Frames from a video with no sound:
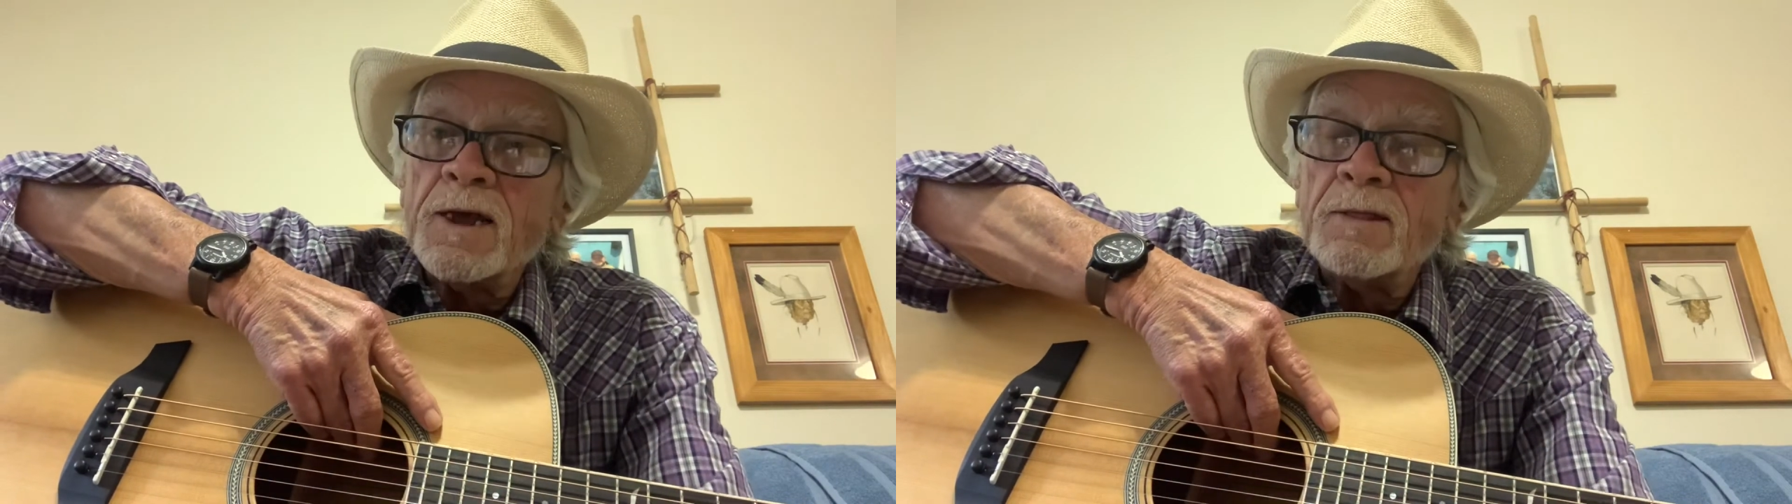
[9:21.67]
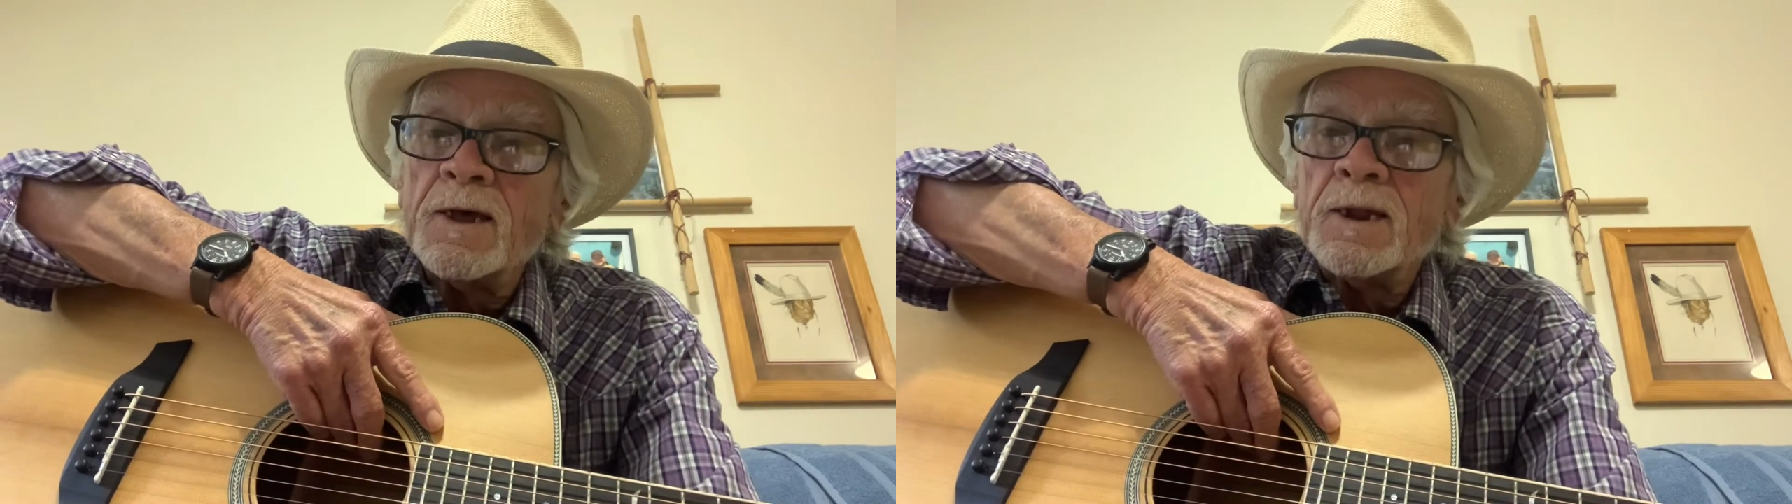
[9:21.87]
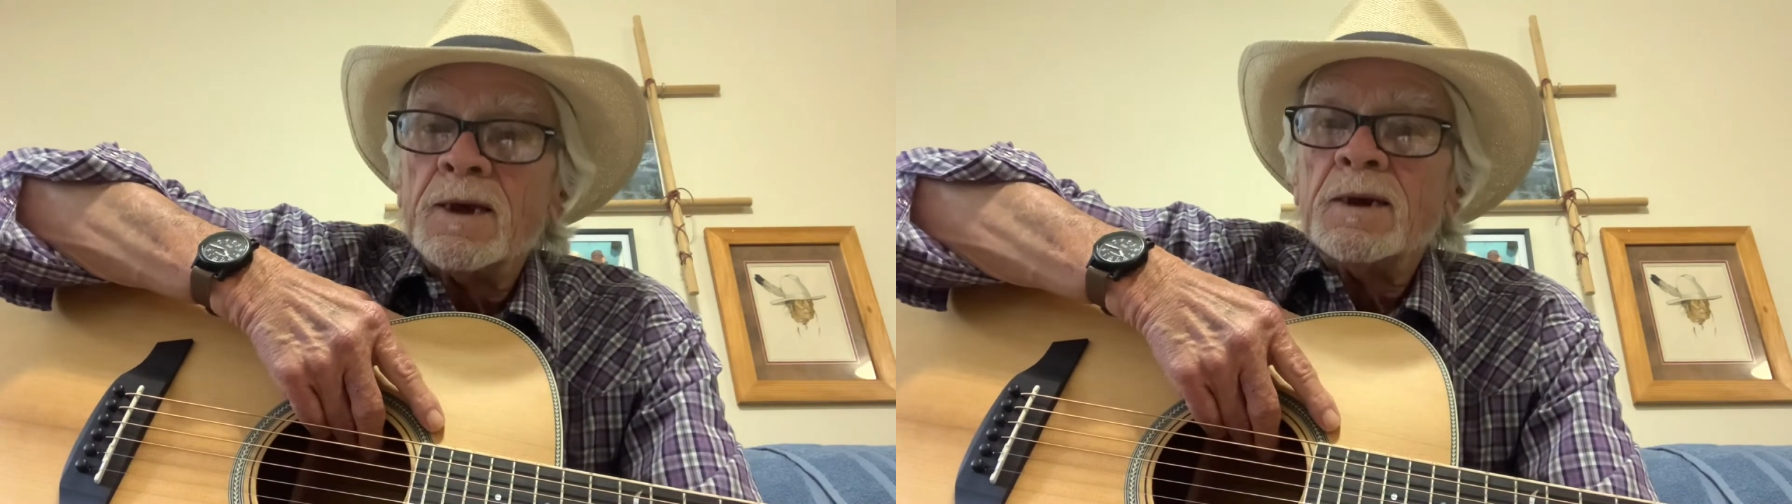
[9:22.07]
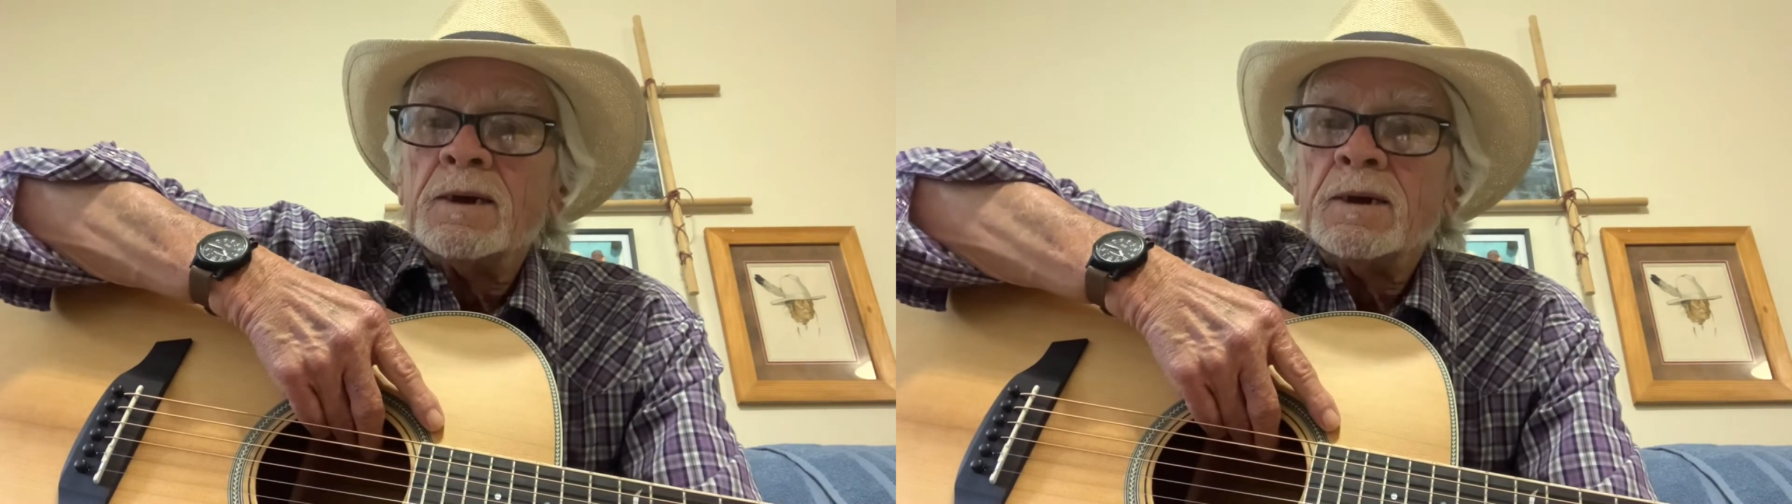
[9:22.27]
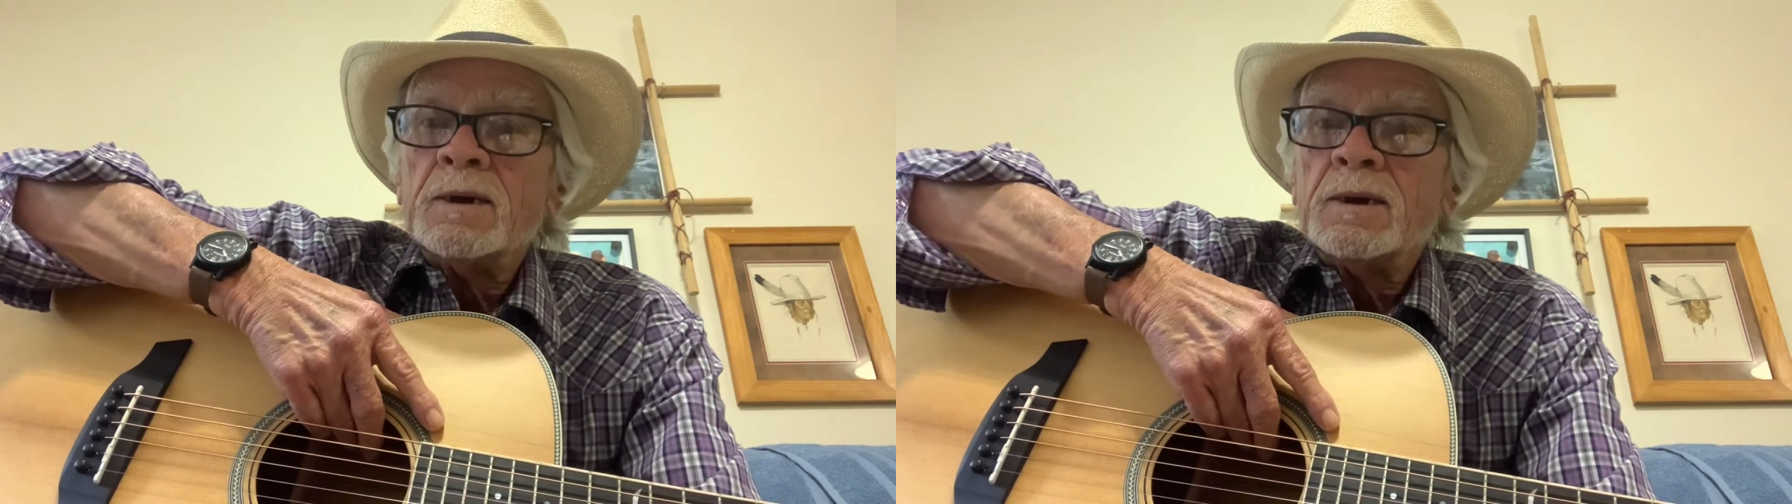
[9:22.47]
that
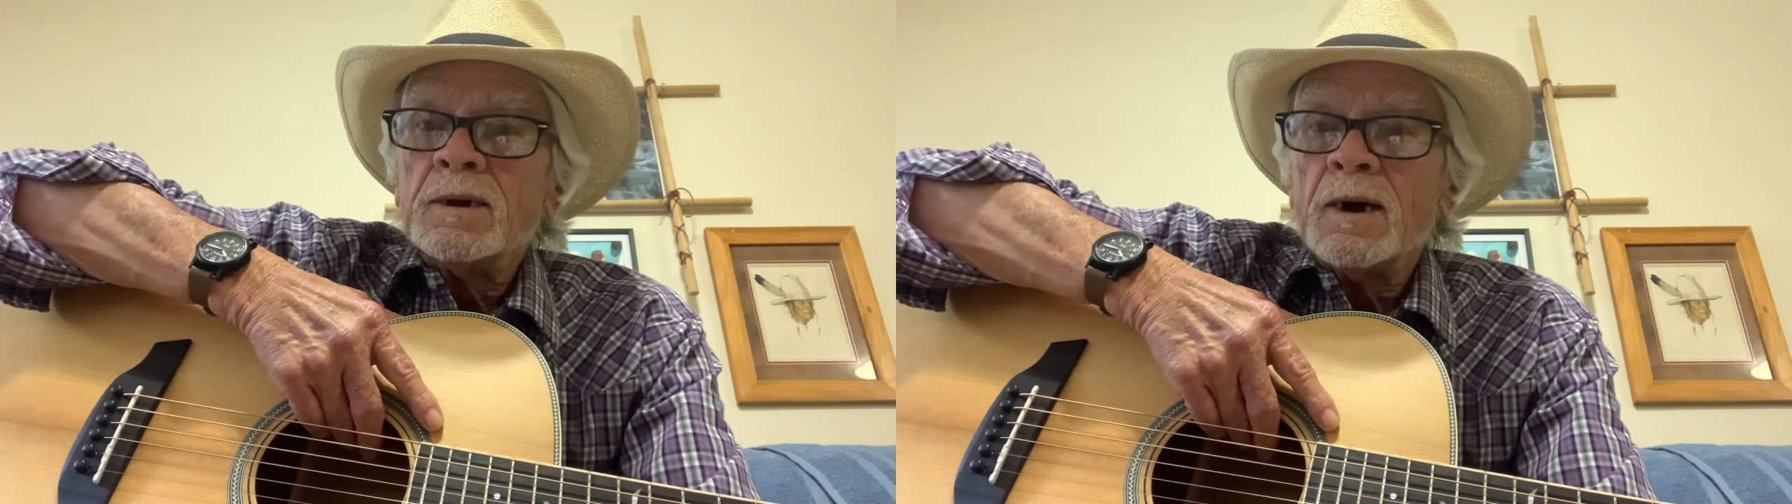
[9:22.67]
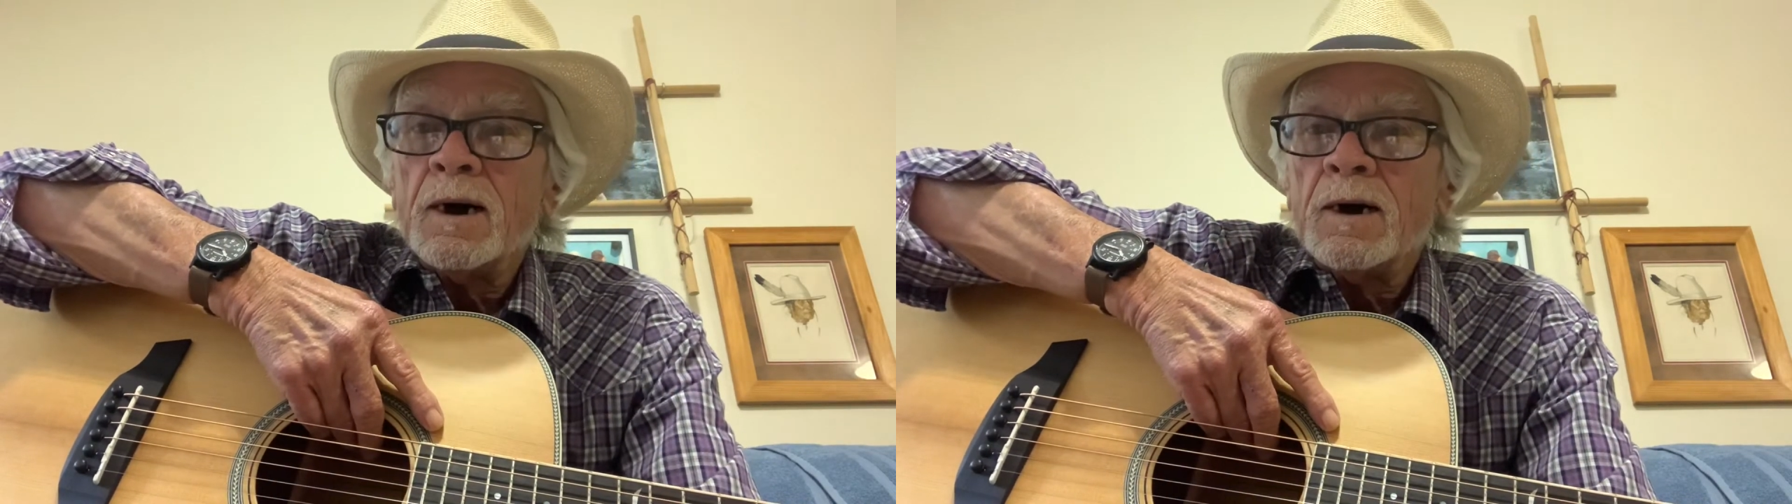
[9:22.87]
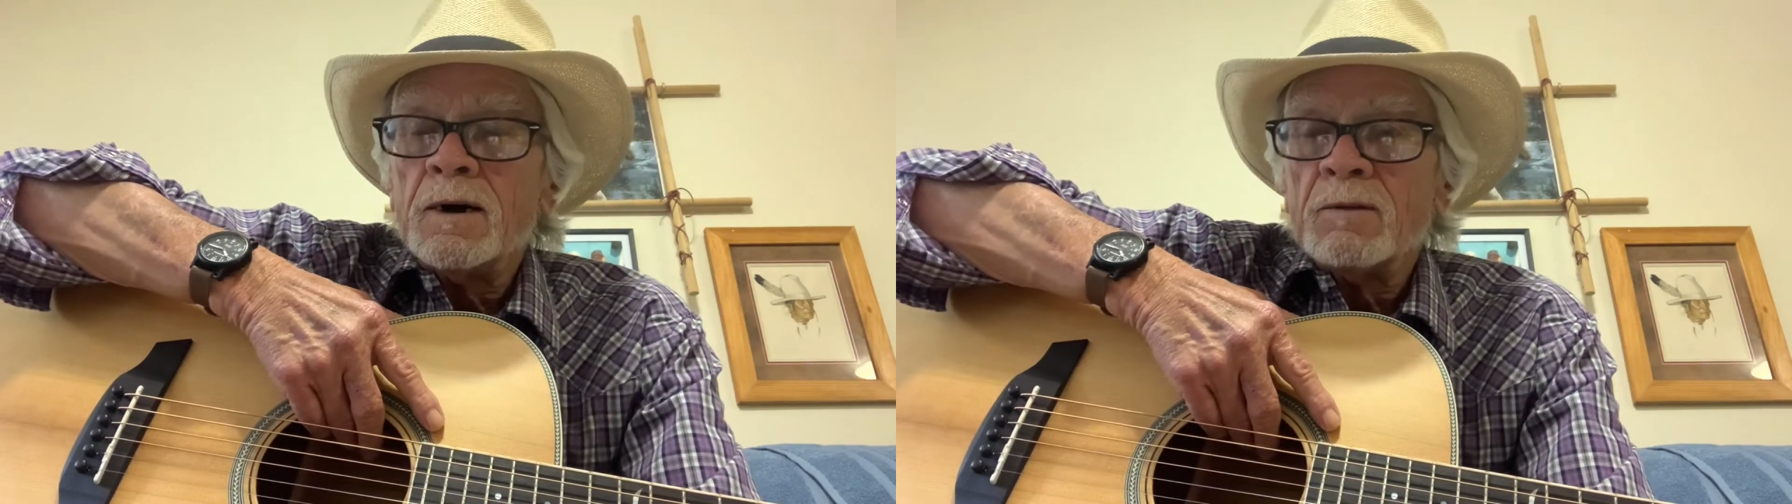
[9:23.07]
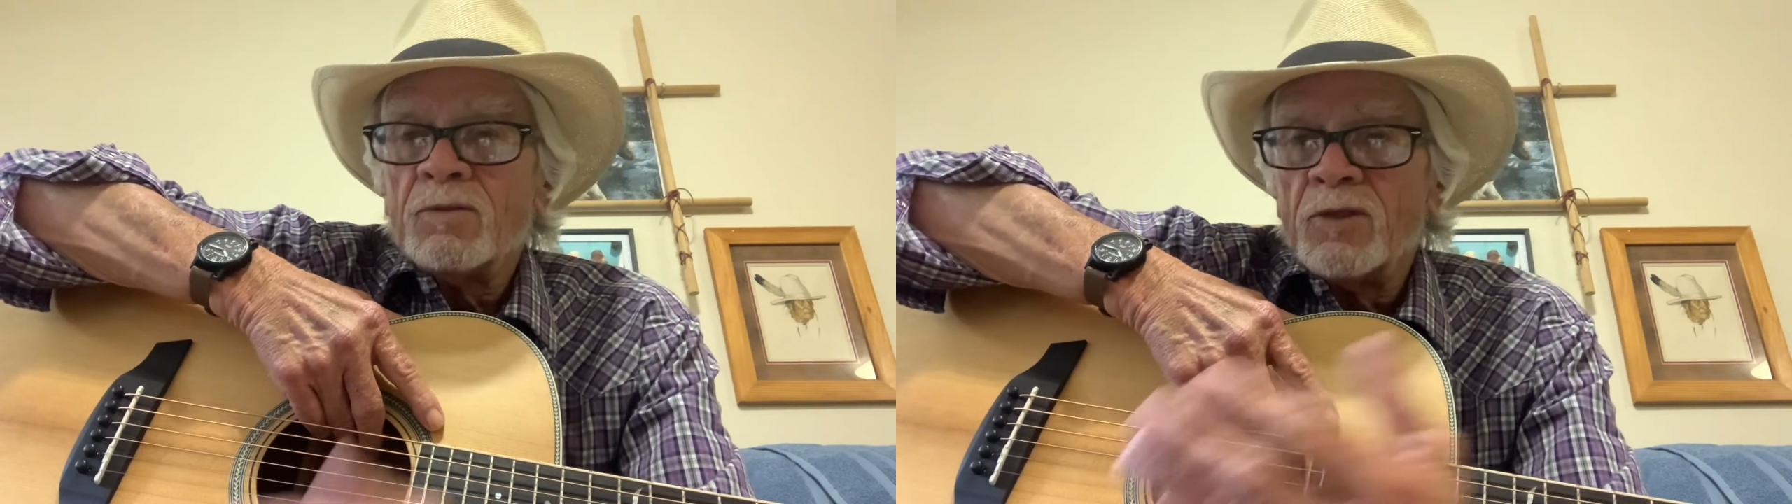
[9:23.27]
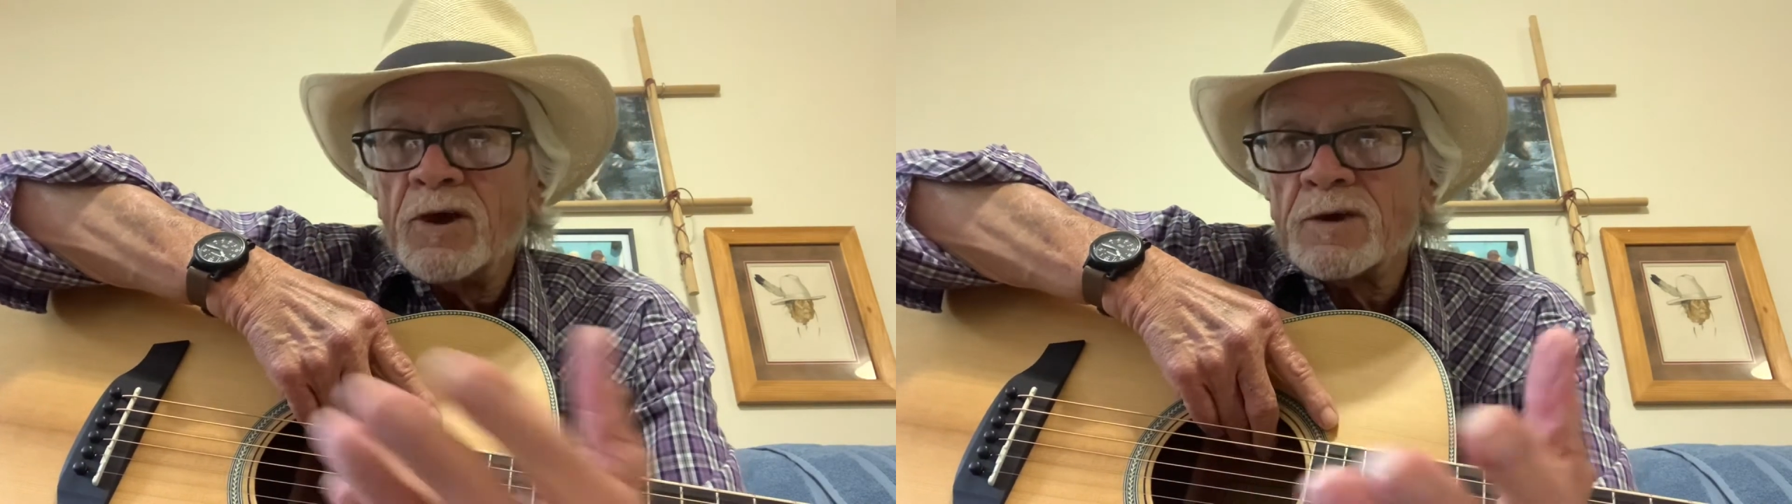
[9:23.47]

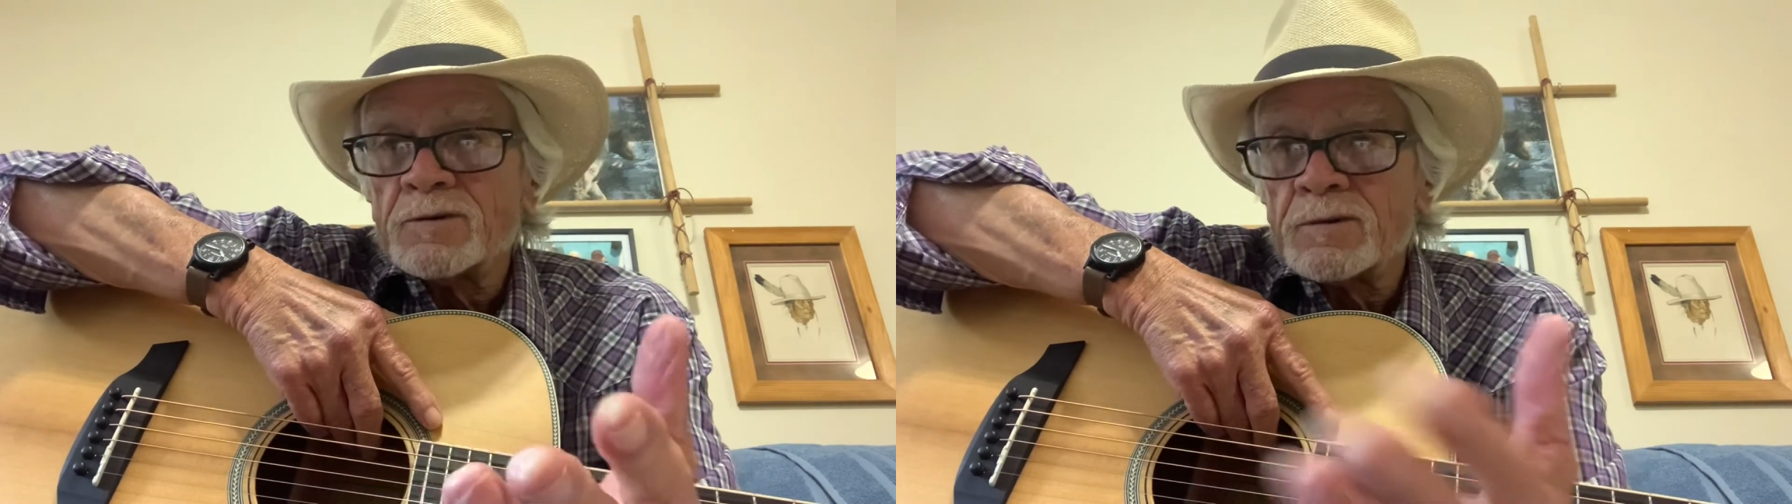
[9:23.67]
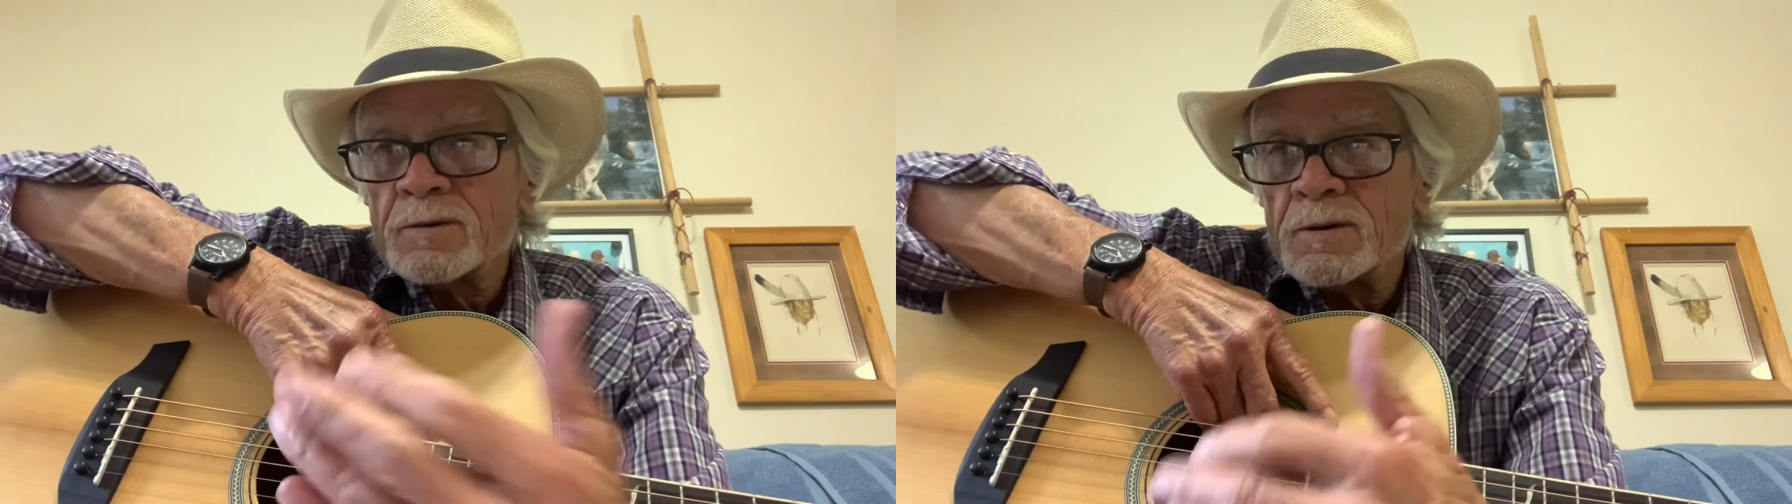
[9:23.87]
this